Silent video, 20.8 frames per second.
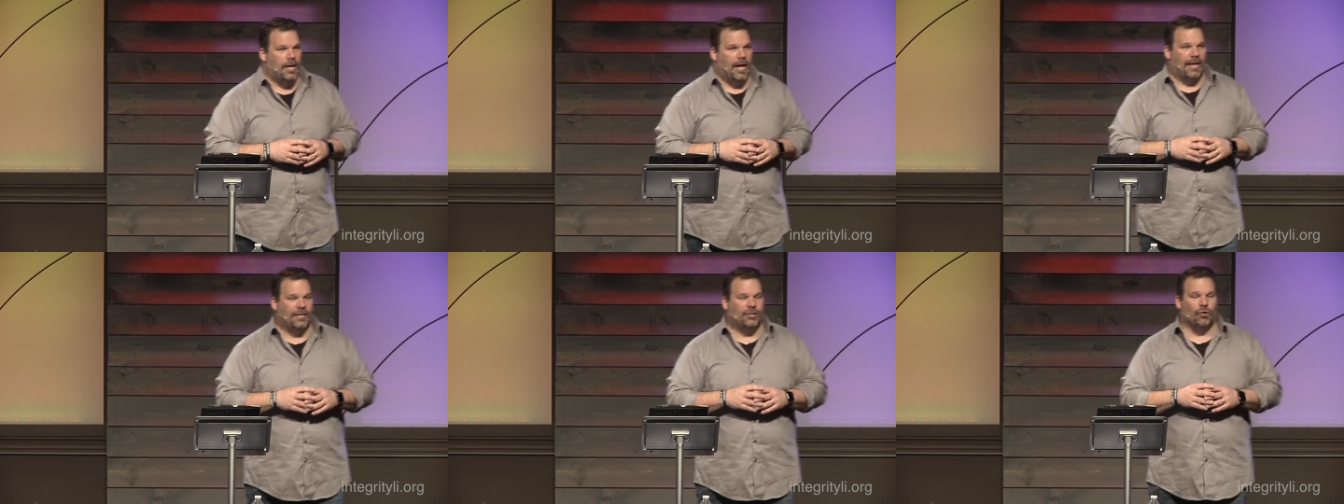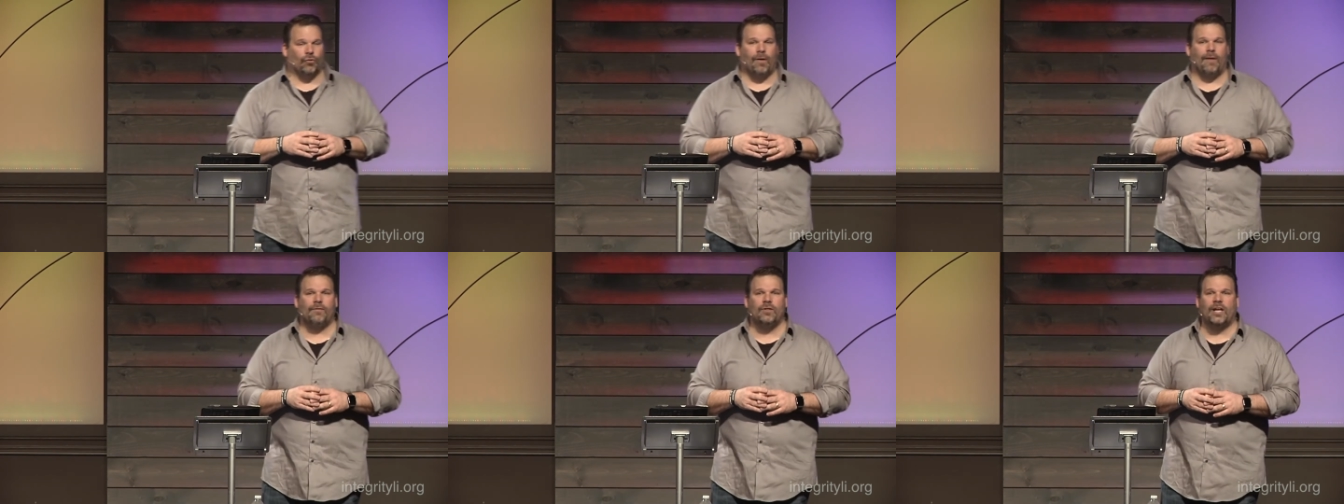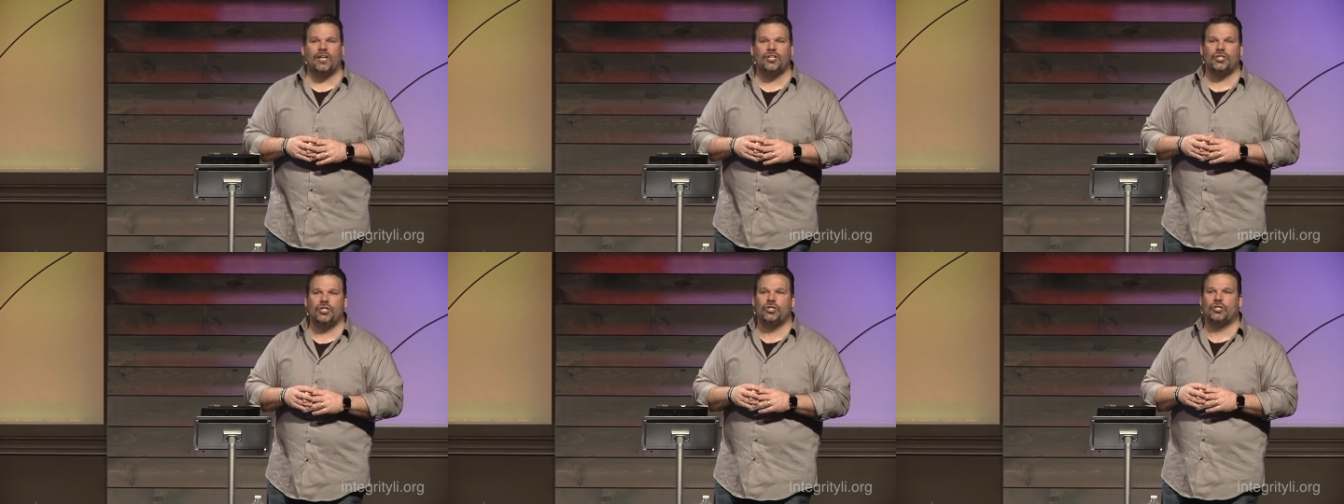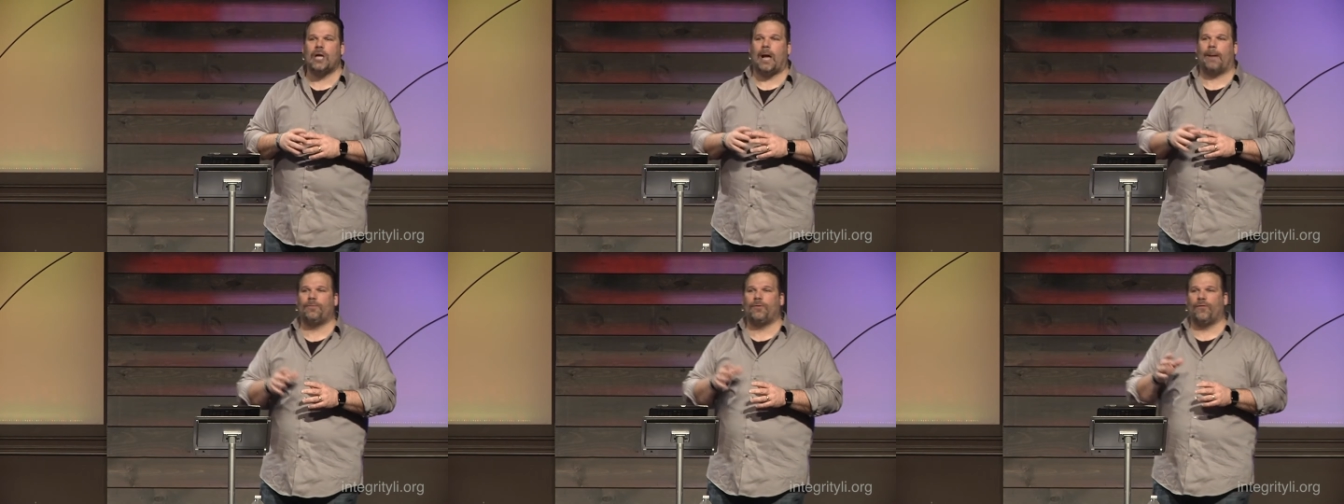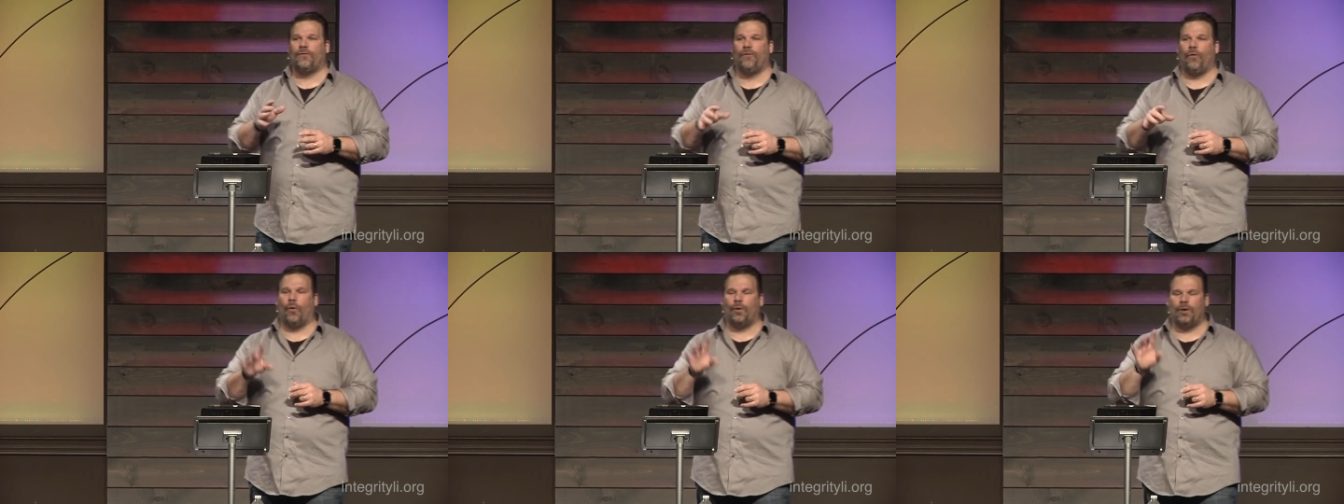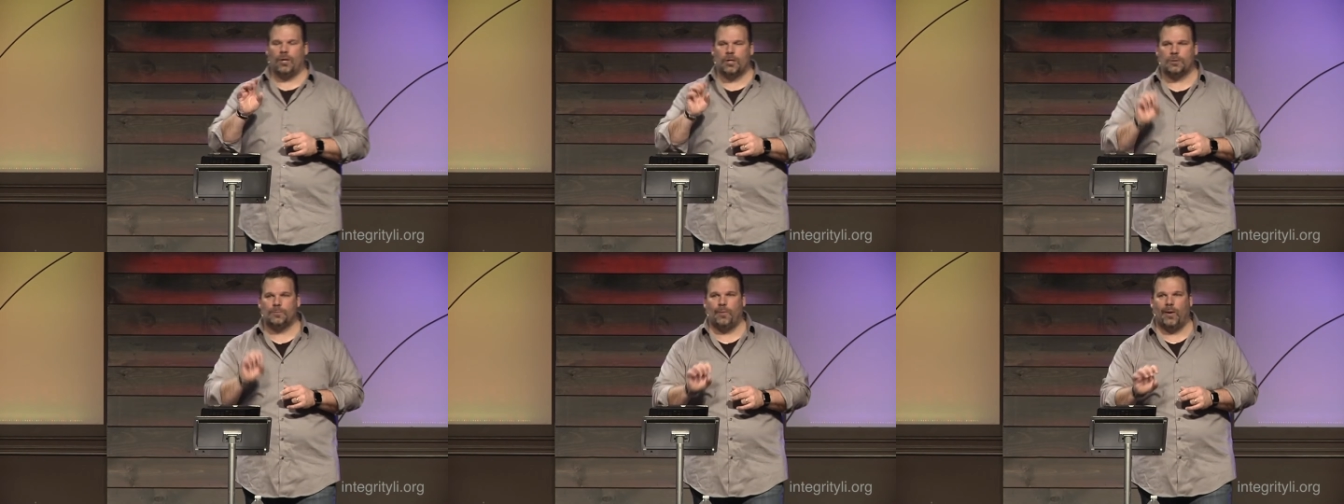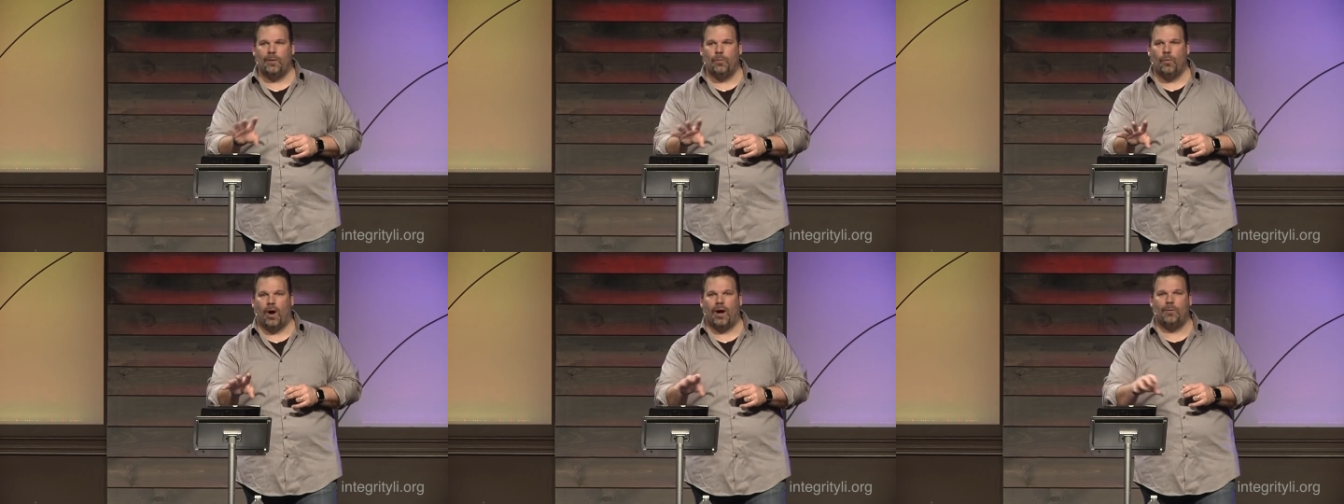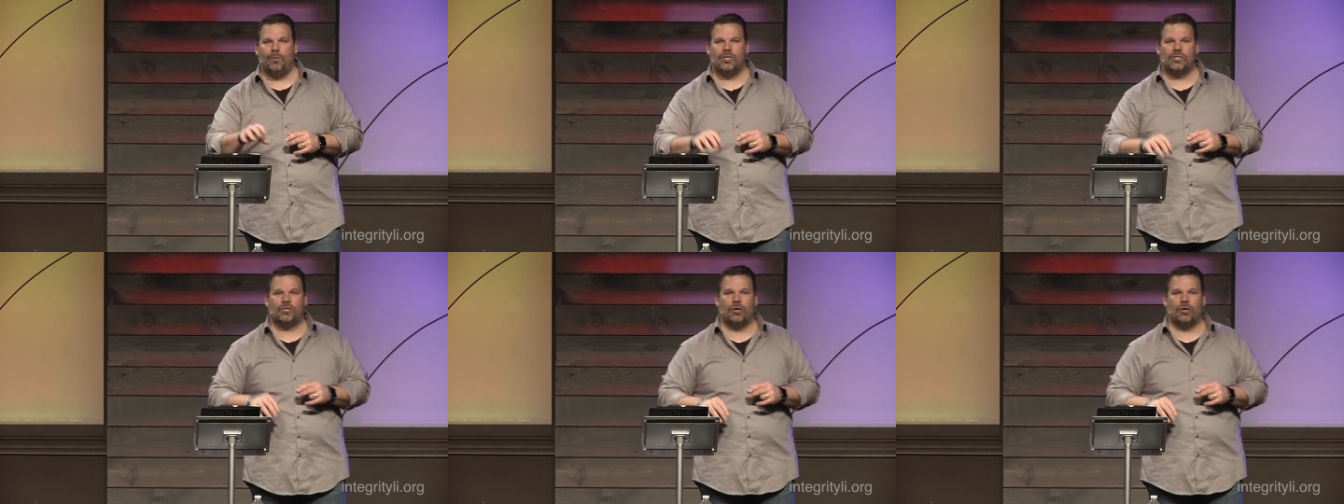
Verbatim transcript: And so, Revelation chapter 4, and I'll explain why we